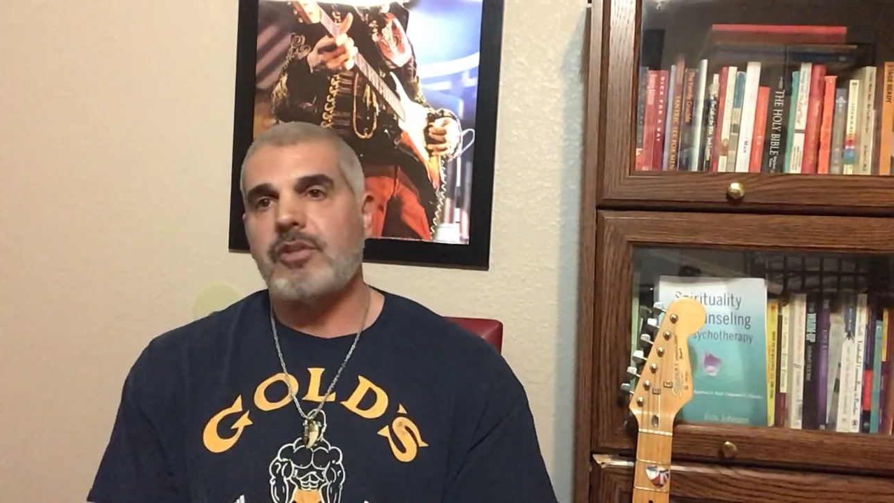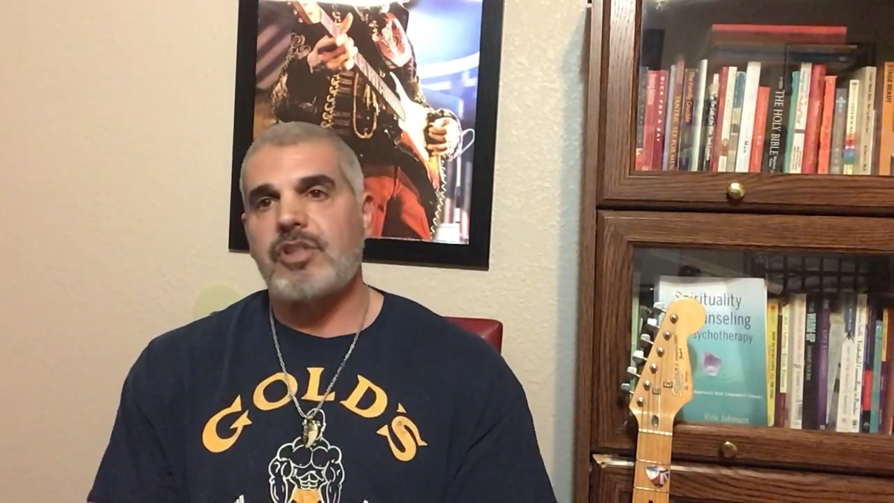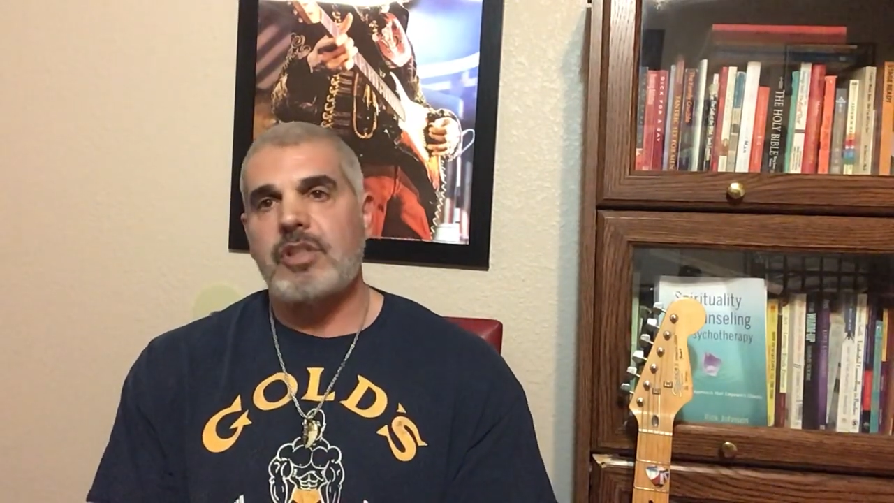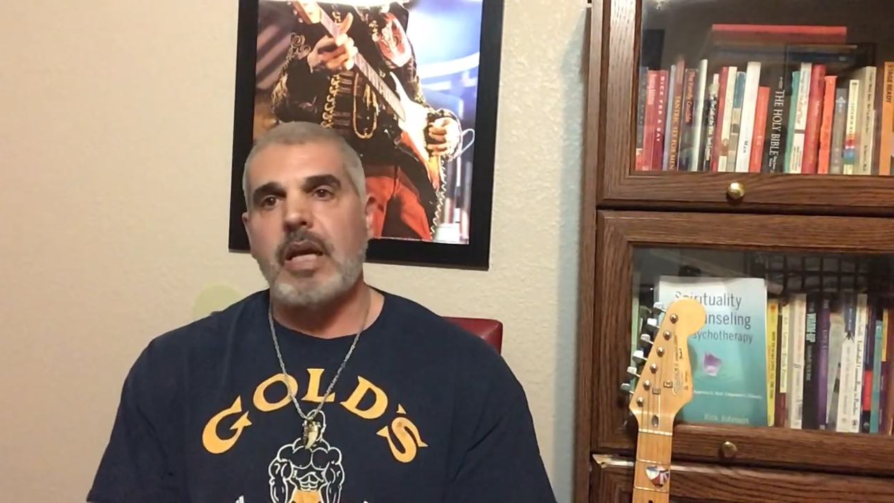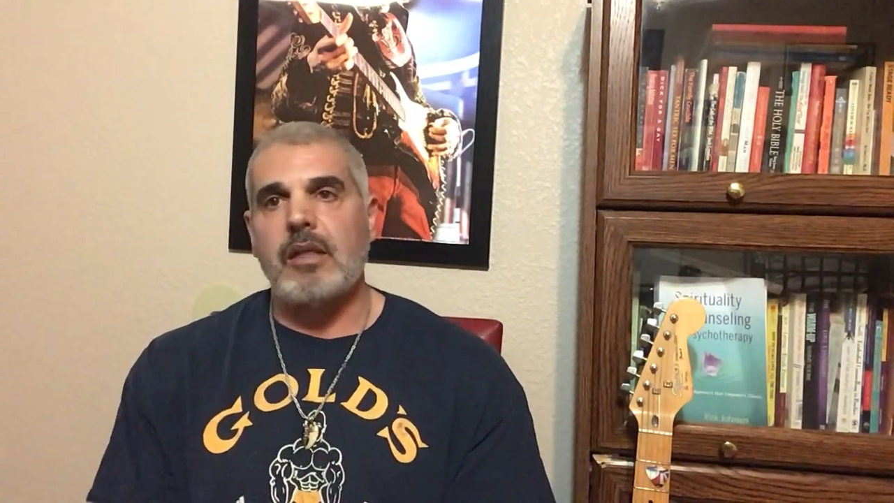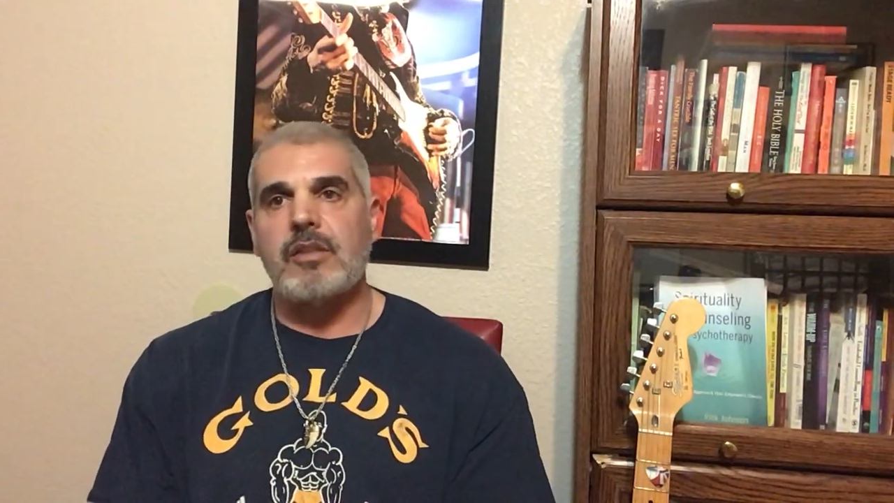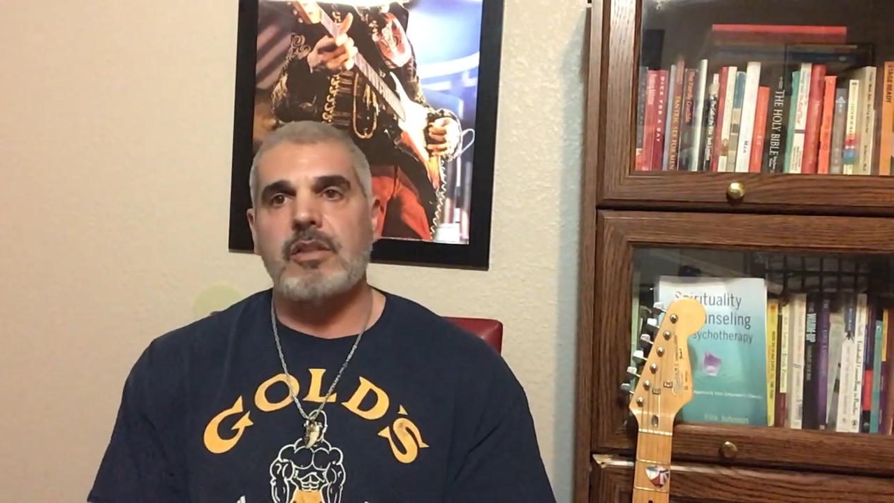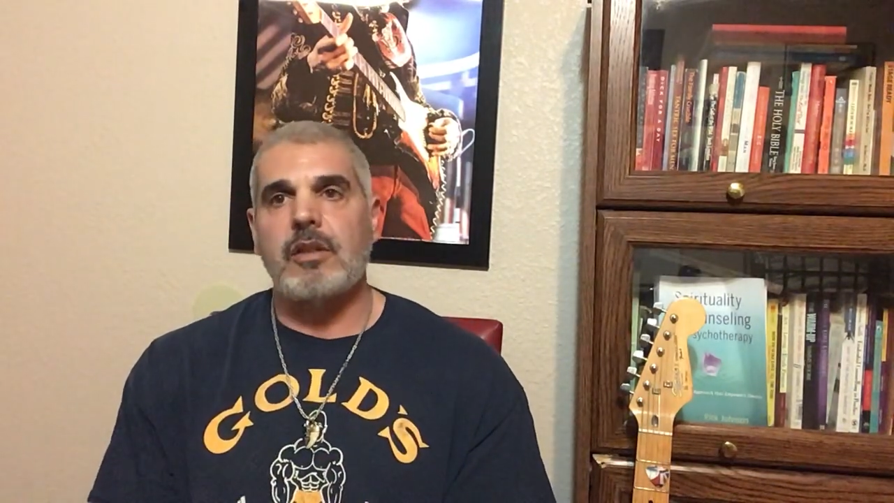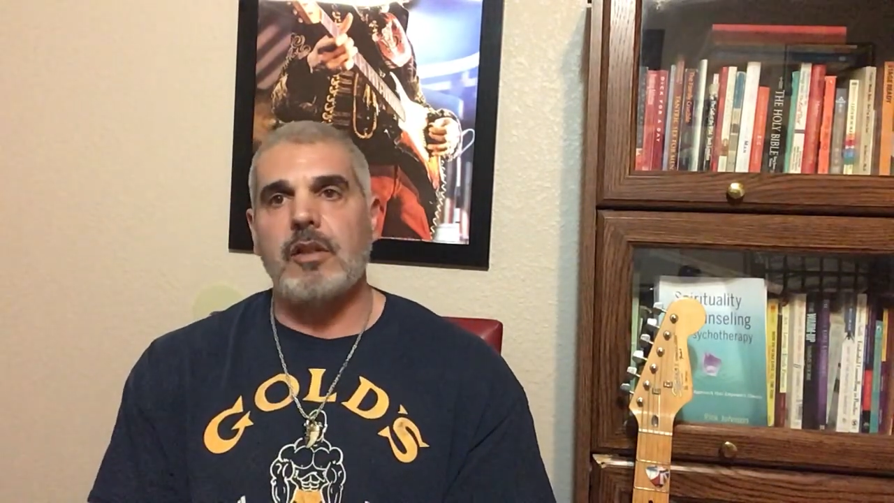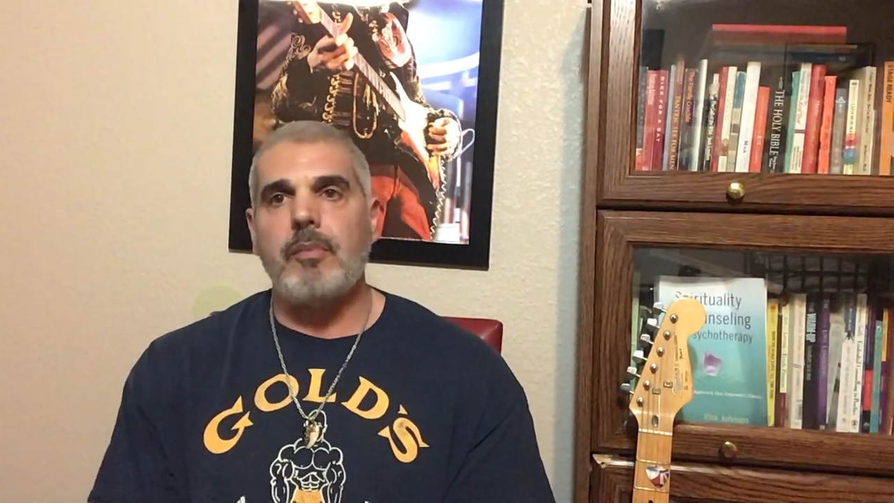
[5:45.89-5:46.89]

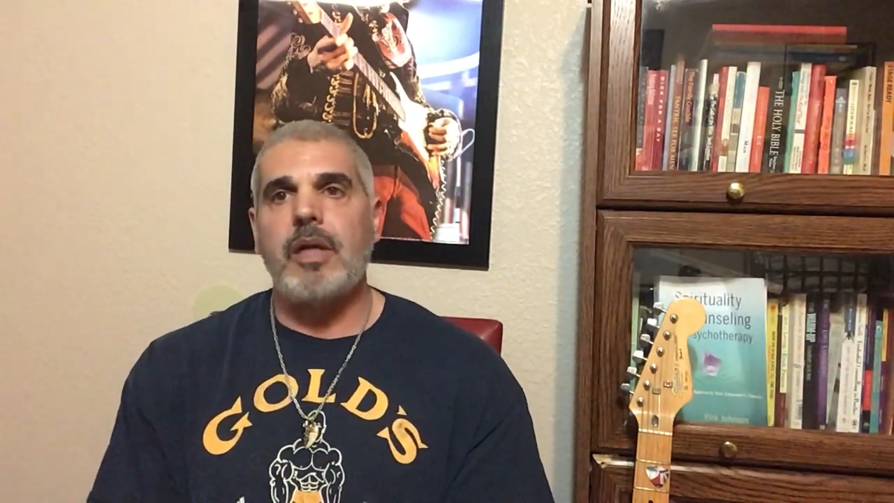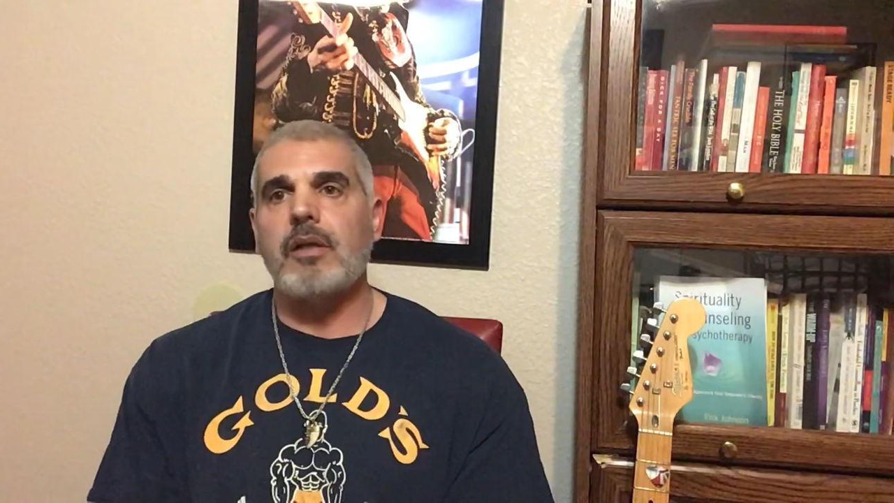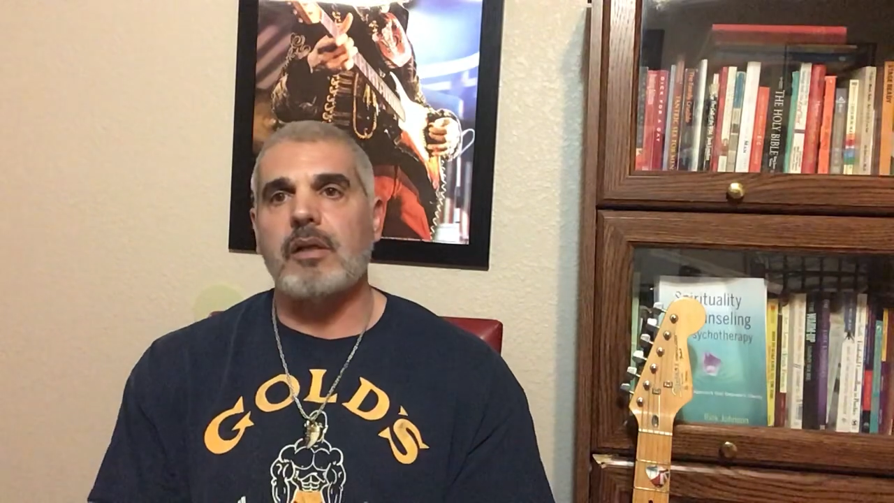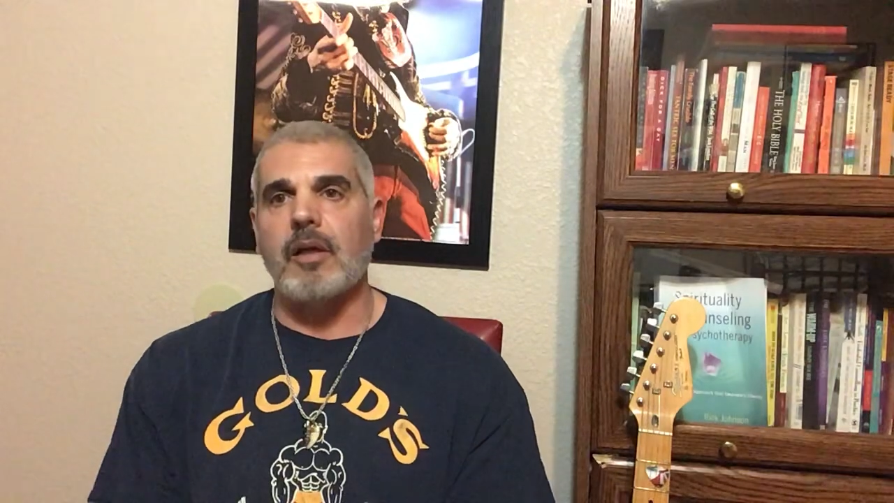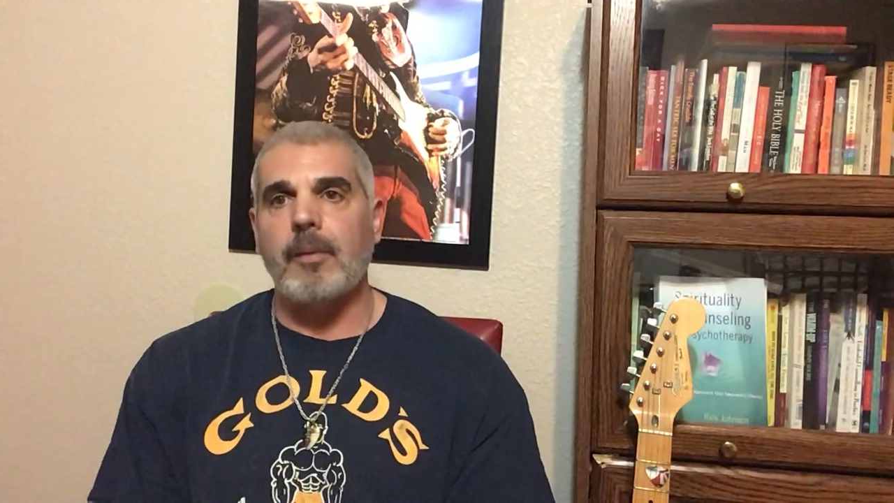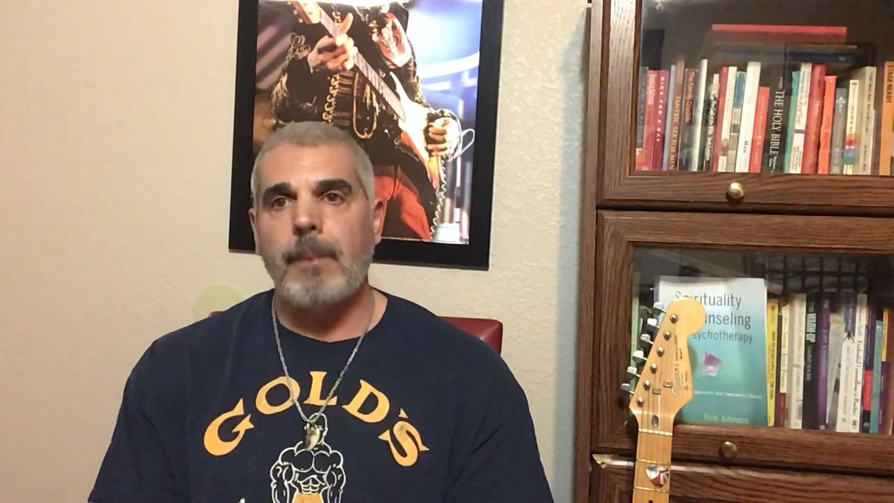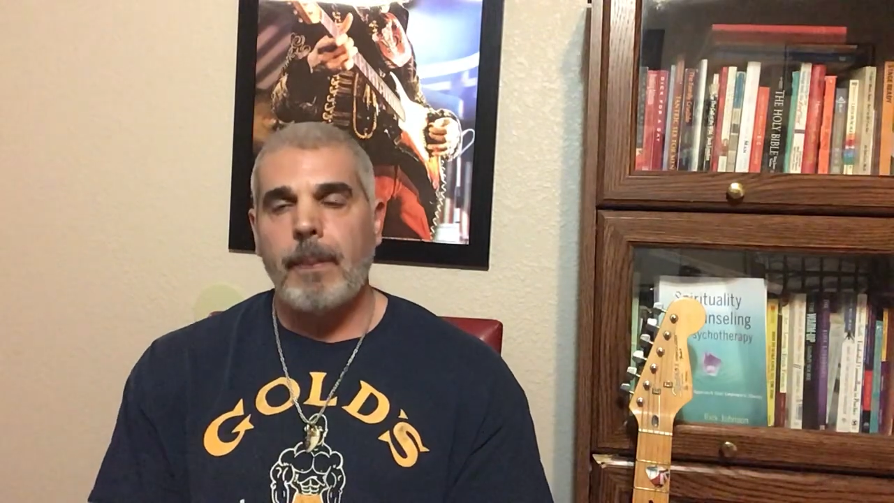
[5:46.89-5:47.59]
states in America.